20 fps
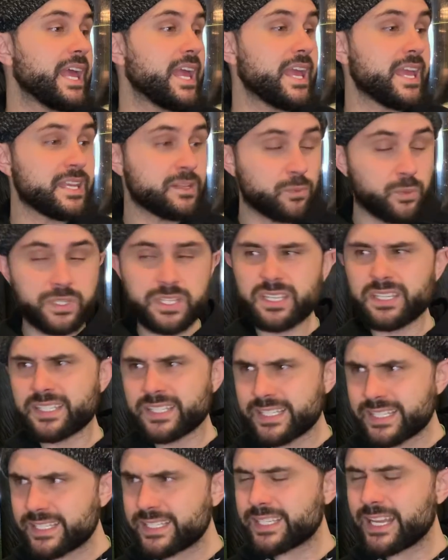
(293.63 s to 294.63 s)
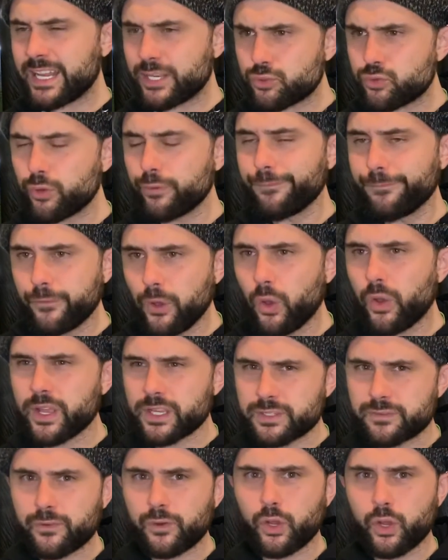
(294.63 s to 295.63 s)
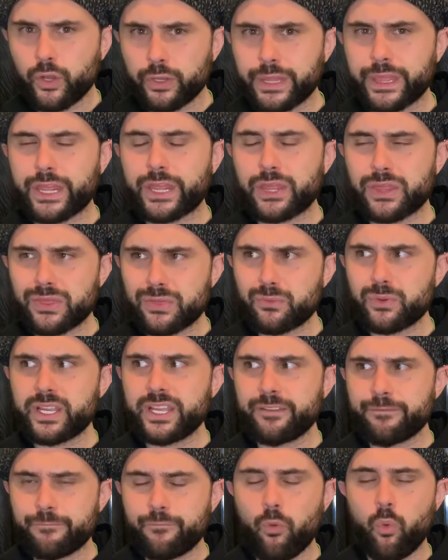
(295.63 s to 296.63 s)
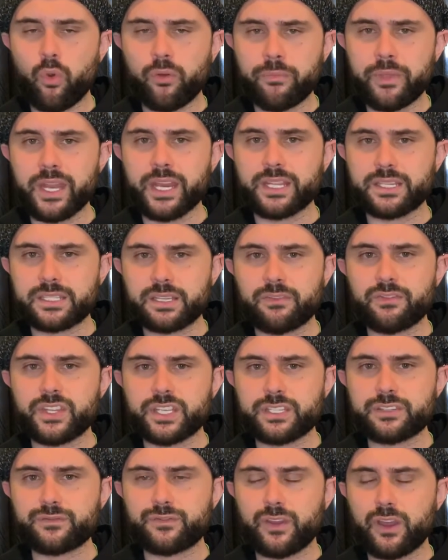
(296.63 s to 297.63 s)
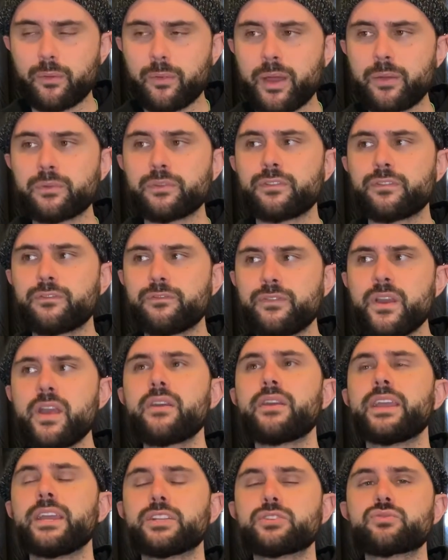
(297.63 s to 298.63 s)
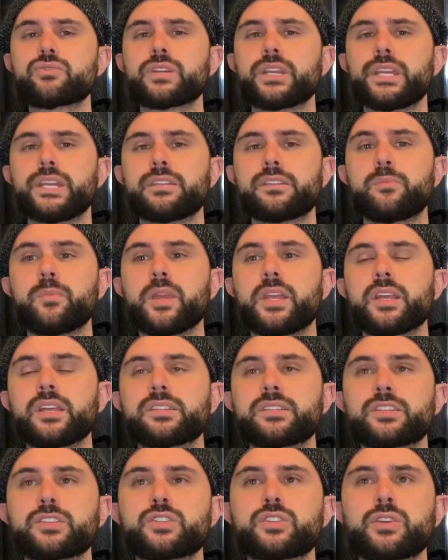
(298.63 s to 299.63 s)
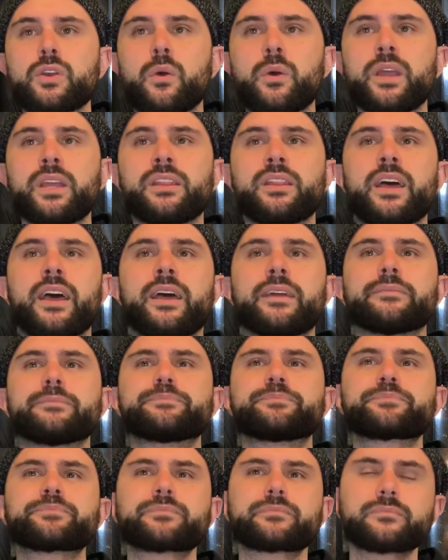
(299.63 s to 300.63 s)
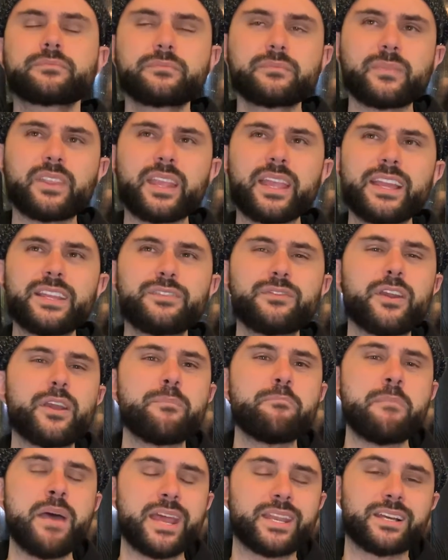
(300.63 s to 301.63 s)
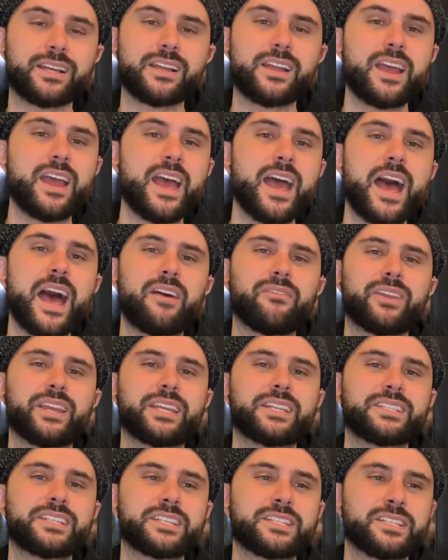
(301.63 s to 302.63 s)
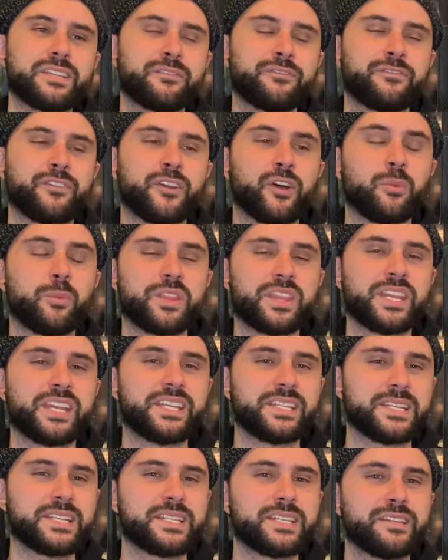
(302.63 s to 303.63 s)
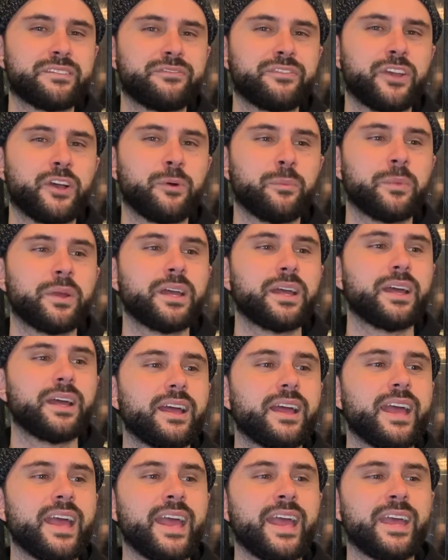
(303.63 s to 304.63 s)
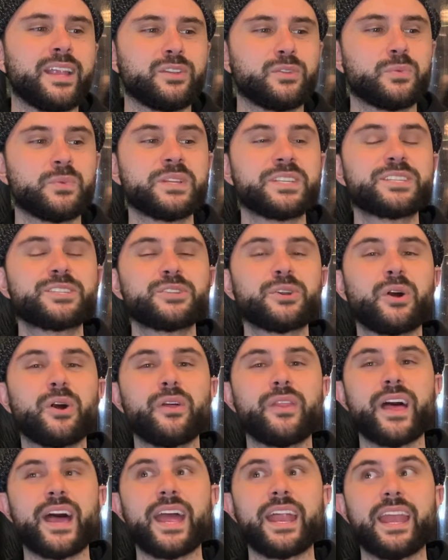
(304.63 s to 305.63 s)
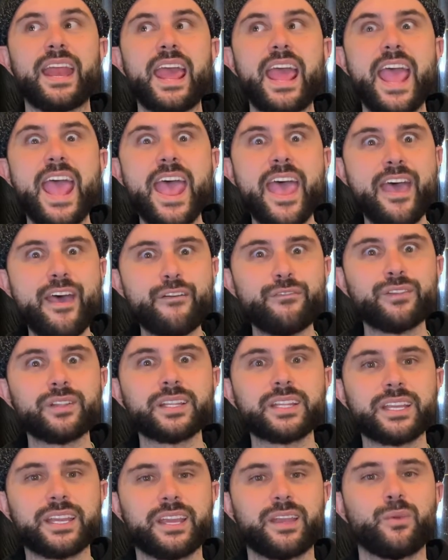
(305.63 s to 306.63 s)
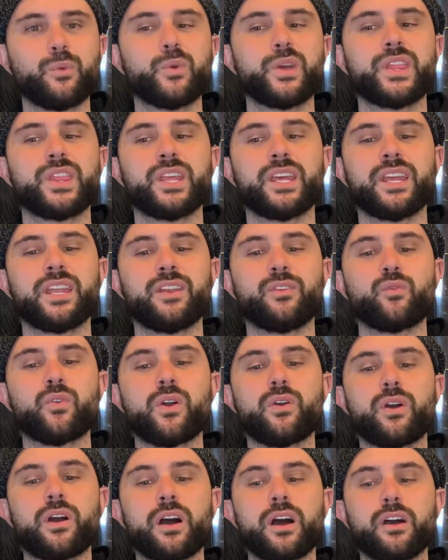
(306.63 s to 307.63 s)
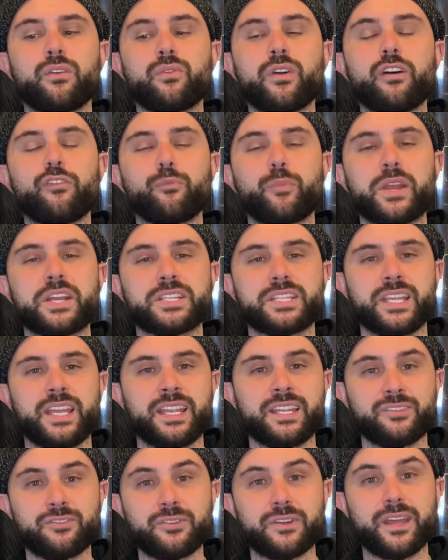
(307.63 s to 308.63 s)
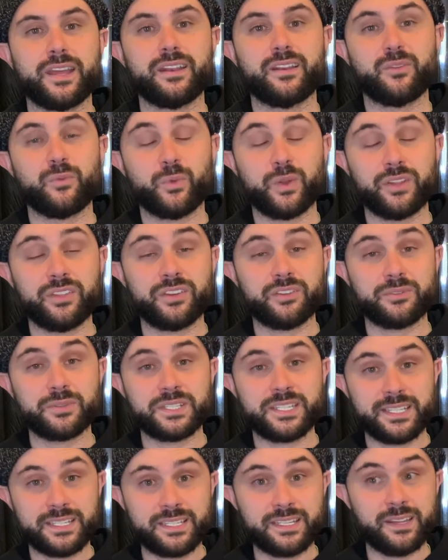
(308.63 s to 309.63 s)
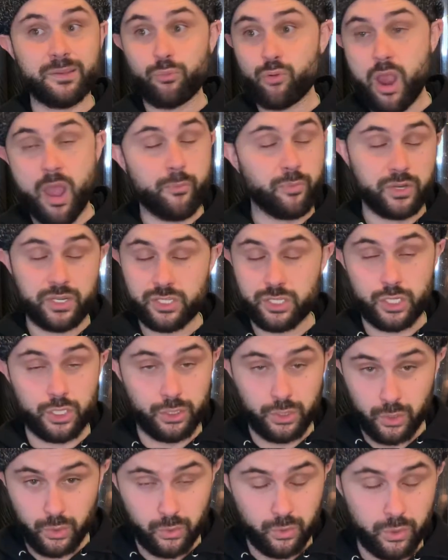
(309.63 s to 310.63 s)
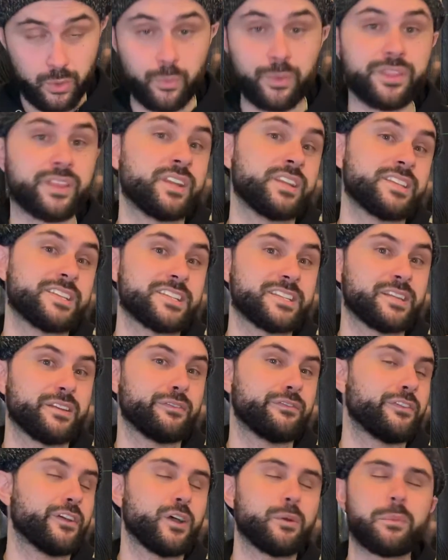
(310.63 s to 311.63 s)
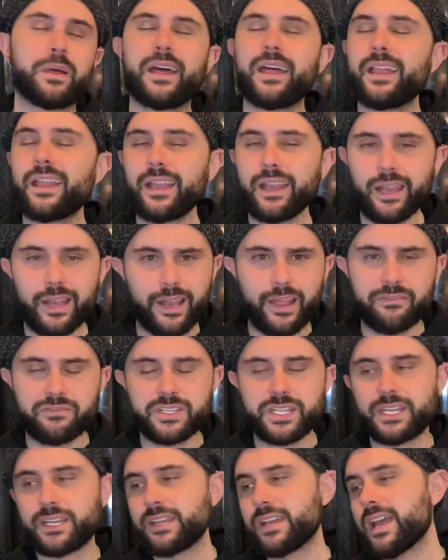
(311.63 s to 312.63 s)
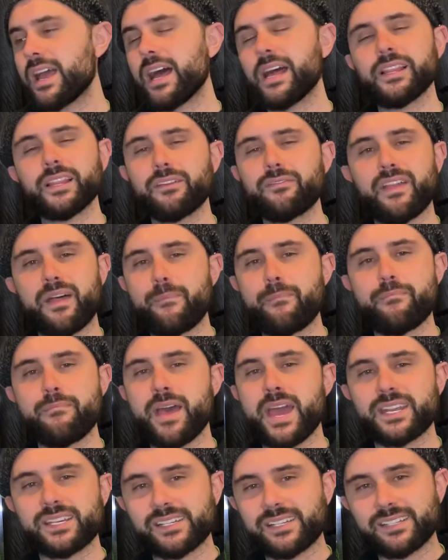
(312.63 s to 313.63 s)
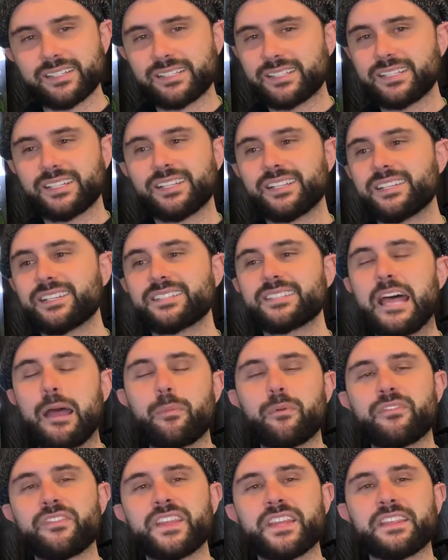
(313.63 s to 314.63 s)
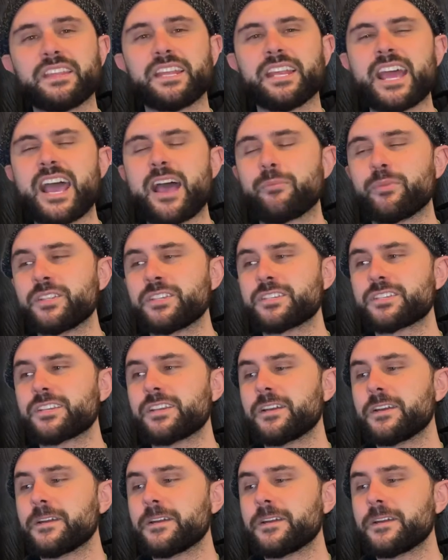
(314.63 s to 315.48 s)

it was a central focus for a good 3-4 minutes of this film. I was very intrigued because it's showing that it's very meta, having a Disney film within a Disney film. And we saw that heavily within Ralph Breaks the Internet, where there was Disney properties galore within a Disney film. Loved it. I love that meta type of thing that happens.